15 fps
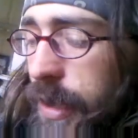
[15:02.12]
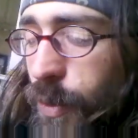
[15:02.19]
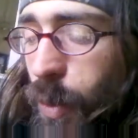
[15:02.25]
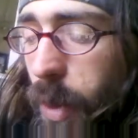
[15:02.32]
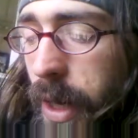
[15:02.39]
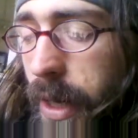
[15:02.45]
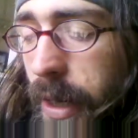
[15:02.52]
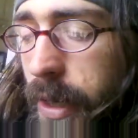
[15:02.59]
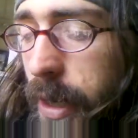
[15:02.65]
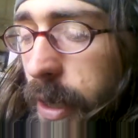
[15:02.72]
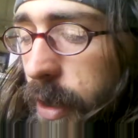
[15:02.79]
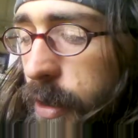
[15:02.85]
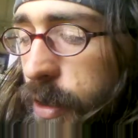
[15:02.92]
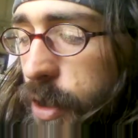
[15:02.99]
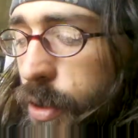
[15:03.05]
That's why I
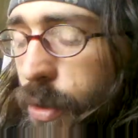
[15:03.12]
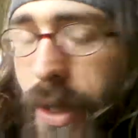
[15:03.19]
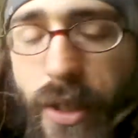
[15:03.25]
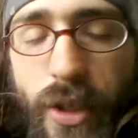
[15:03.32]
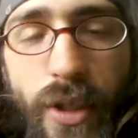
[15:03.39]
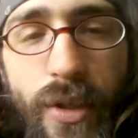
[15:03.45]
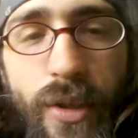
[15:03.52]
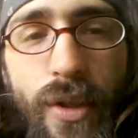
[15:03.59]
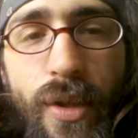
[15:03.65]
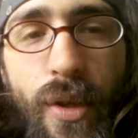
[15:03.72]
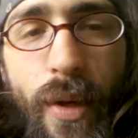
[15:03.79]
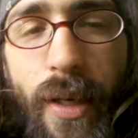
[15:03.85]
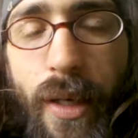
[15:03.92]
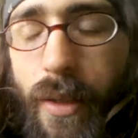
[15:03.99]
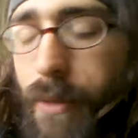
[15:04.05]
carry two engines,
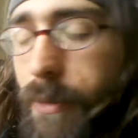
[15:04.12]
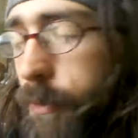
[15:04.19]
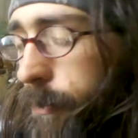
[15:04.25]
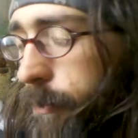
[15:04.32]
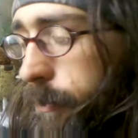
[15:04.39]
so I can